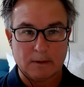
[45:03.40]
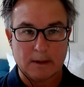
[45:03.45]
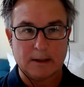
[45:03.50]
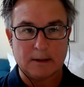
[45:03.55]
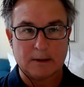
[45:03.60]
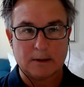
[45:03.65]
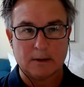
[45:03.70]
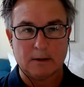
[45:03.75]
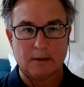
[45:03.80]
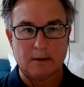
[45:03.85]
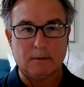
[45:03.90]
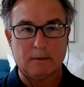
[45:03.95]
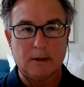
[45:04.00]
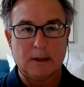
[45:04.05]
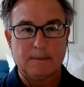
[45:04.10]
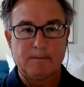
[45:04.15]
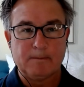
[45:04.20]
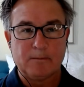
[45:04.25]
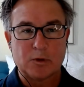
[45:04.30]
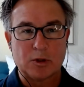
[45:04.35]
right? So
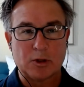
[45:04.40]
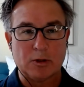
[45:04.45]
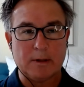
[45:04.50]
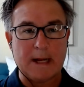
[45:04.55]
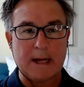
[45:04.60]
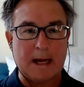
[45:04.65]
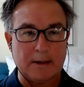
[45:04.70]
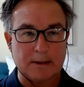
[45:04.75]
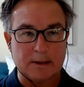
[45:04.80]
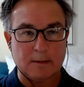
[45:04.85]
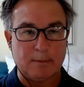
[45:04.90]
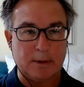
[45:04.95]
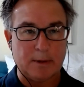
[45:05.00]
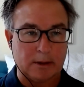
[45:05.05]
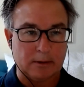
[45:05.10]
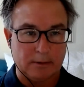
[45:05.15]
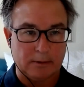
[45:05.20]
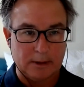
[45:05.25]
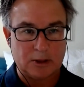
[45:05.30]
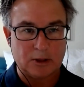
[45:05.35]
turnout is a
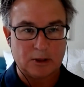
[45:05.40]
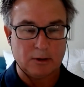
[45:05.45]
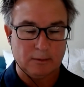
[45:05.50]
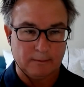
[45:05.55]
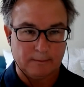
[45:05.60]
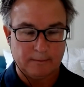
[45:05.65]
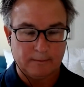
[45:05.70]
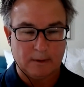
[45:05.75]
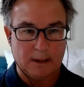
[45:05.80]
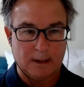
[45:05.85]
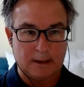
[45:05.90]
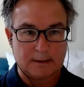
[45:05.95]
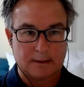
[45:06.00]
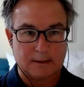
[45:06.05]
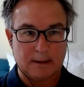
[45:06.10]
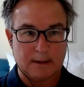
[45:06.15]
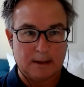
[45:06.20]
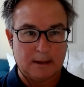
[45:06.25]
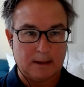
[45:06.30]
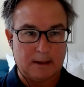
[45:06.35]
bigger issue for us
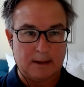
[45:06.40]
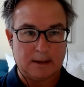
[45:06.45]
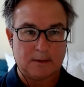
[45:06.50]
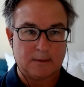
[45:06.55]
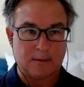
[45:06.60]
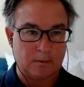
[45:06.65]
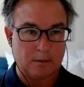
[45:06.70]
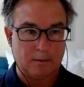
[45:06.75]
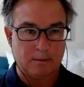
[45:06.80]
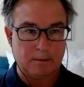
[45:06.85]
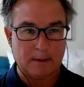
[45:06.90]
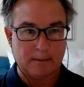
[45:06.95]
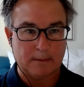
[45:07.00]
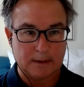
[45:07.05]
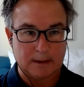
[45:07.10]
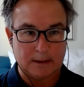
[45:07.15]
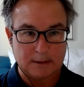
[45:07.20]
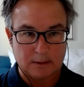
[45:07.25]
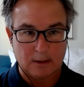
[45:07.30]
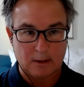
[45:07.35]
than it is for
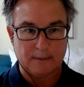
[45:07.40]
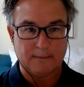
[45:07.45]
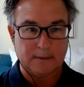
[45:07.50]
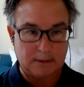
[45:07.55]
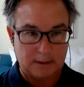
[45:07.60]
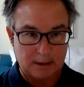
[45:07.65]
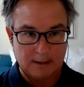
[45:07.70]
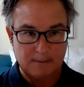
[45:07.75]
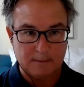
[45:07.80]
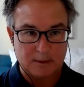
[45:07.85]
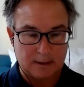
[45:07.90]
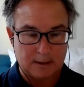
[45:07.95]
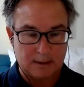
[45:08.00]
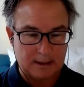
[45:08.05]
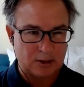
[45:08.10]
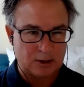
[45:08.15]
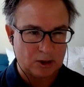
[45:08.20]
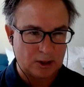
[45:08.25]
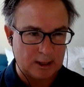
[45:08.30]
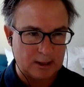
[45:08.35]
Republicans oftentimes. And
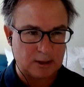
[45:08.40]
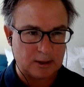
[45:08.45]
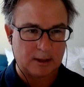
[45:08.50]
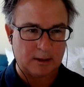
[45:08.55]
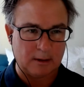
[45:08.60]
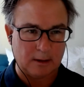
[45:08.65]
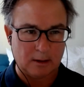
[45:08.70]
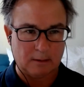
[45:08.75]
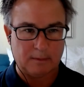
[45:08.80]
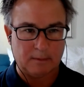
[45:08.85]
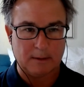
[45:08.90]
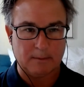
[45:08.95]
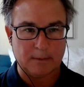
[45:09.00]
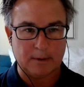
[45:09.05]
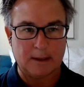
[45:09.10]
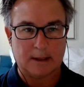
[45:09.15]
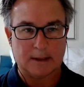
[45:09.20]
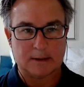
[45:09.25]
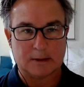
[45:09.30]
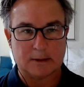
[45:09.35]
that's changing a little bit, but
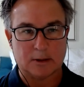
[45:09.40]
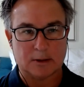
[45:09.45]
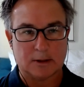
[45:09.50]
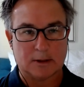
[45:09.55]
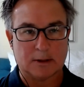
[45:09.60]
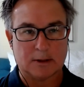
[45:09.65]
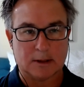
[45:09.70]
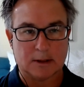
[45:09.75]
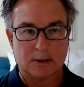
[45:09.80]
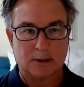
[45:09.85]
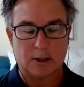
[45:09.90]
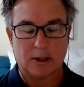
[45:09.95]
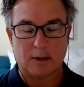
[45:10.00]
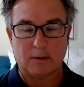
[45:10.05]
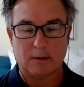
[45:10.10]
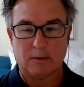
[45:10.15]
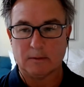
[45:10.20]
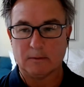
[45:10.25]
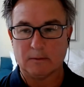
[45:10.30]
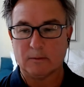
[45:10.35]
that's just as a
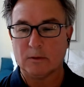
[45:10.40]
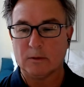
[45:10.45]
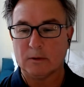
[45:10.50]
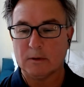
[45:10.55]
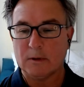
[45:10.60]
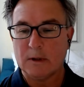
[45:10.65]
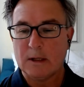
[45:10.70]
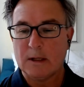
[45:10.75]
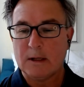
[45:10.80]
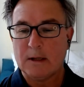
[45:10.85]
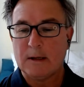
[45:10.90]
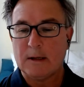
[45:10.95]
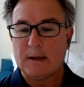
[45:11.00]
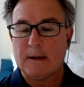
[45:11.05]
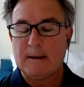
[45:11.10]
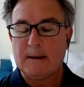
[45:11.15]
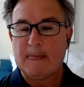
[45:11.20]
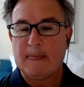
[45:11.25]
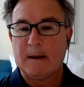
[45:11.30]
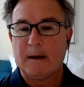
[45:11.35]
general rule.
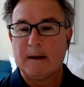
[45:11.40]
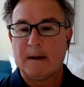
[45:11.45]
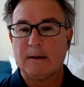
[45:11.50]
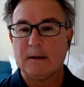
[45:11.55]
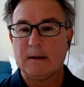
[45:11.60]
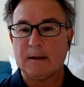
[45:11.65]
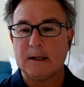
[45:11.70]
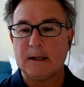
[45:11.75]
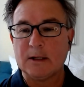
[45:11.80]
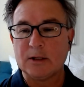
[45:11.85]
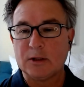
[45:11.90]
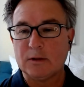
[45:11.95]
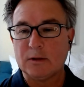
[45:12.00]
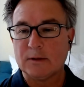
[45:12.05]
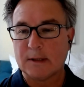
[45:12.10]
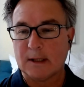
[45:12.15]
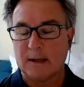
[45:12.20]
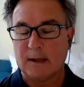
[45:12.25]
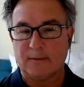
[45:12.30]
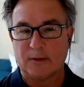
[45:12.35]
The issues
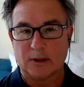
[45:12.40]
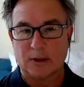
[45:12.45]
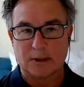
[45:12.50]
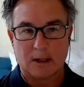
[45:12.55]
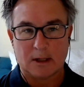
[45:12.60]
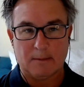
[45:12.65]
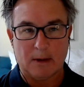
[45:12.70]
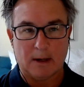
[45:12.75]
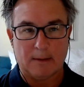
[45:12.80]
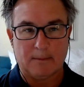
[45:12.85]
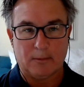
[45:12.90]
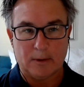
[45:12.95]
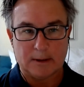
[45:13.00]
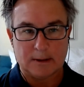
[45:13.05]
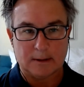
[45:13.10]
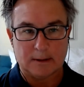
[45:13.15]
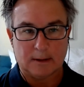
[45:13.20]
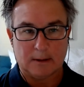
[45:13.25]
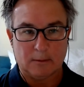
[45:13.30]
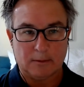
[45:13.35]
that have just come up
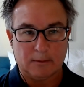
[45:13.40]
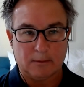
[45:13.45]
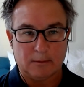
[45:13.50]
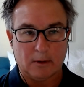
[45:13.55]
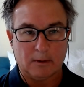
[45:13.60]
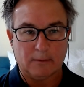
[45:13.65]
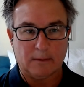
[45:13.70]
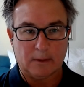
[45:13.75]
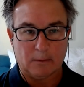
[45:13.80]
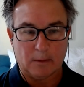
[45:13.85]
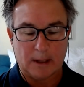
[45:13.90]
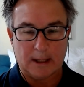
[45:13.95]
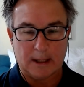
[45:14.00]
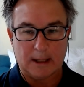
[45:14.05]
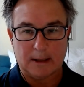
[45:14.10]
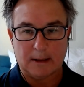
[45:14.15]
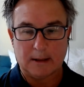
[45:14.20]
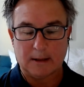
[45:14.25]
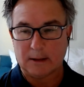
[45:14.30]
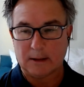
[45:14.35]
recently with Roe v.
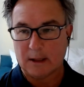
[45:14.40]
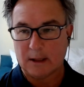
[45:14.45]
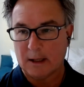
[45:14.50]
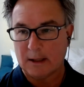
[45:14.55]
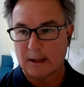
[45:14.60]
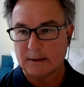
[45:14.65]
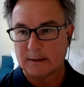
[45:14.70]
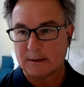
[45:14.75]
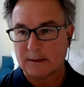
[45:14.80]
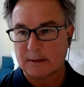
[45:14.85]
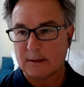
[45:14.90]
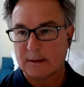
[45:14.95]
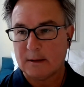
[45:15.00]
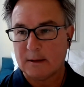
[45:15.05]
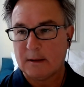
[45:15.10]
Wade and guns